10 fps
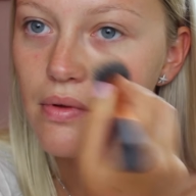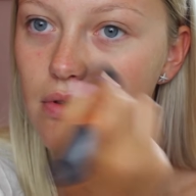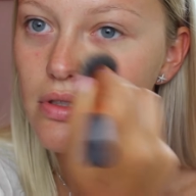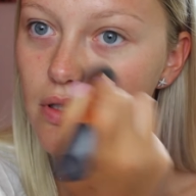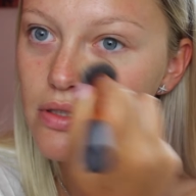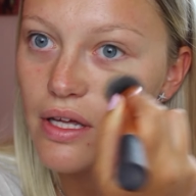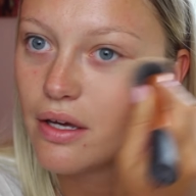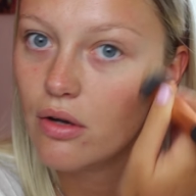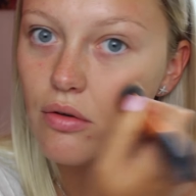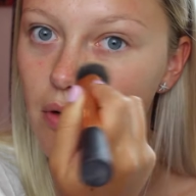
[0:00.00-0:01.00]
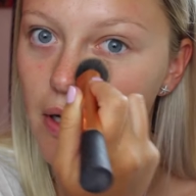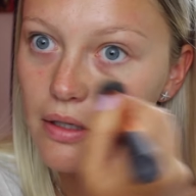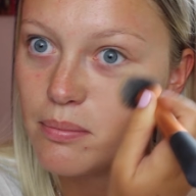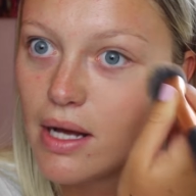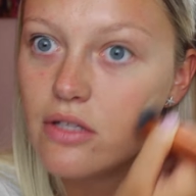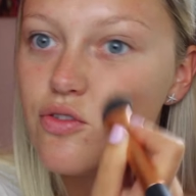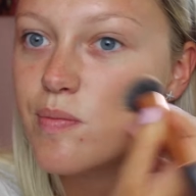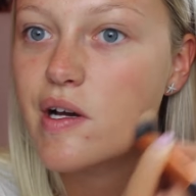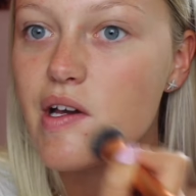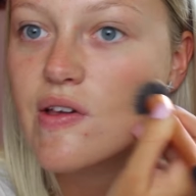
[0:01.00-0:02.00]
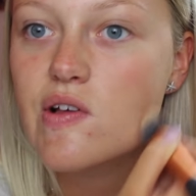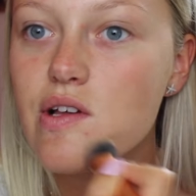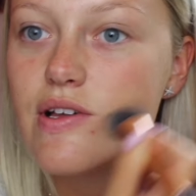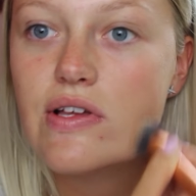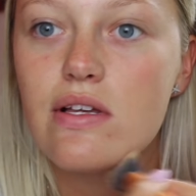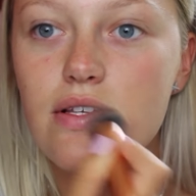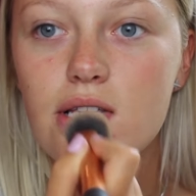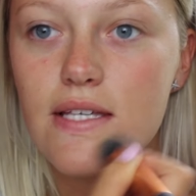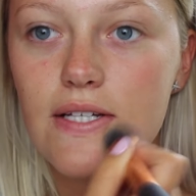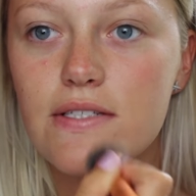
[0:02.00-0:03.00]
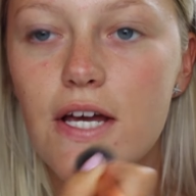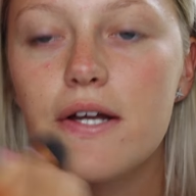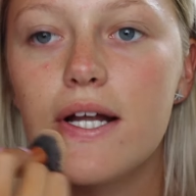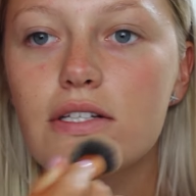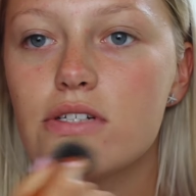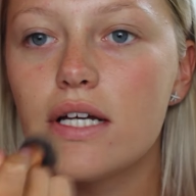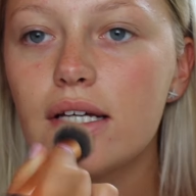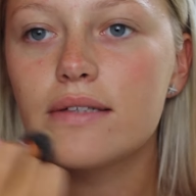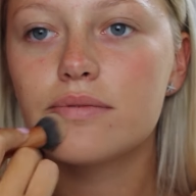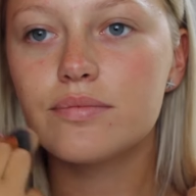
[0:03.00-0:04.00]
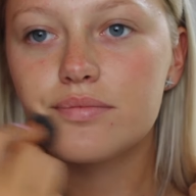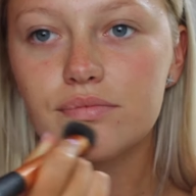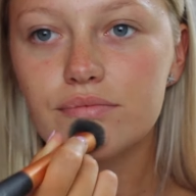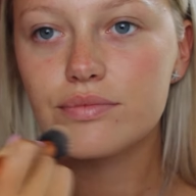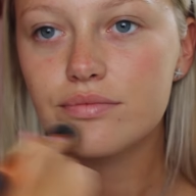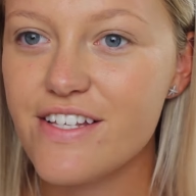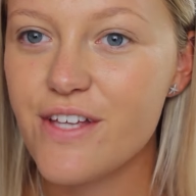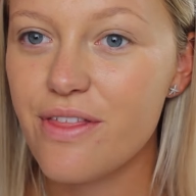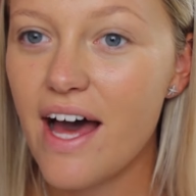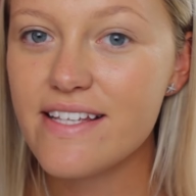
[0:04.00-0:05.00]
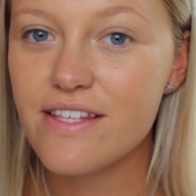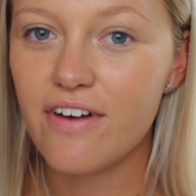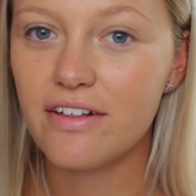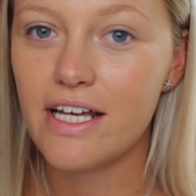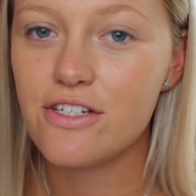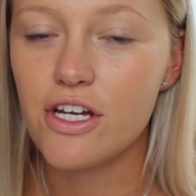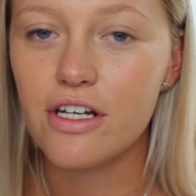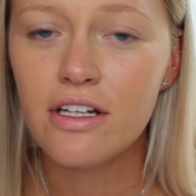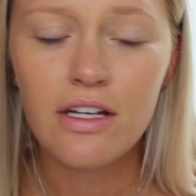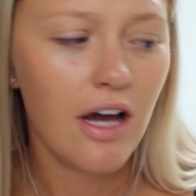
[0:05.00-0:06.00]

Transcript: This looks like a really good match for my skin tone, actually. So that is the foundation.